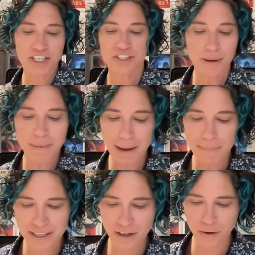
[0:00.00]
So I'm
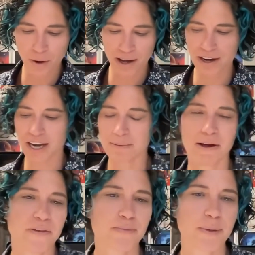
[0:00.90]
happy to go on and on
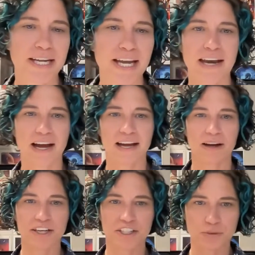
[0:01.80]
about this. But again,
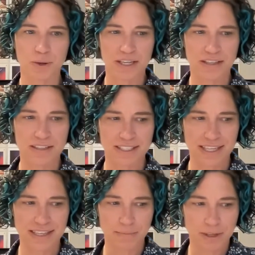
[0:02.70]
I just wanted to say
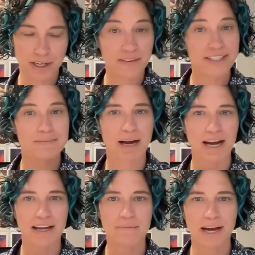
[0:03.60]
that, you know, at least
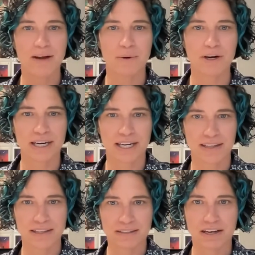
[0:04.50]
my work in
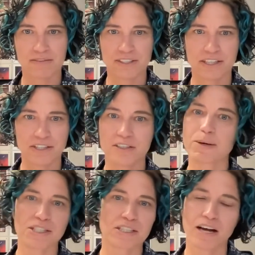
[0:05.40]
this conversation,
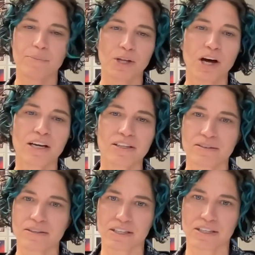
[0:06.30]
especially not belonging to
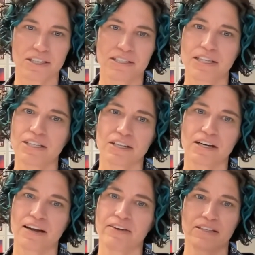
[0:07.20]
an Indigenous nation
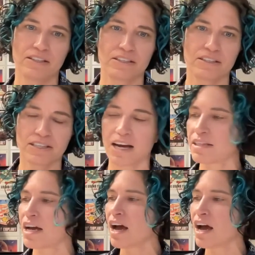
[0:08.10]
and having Indigenous ties,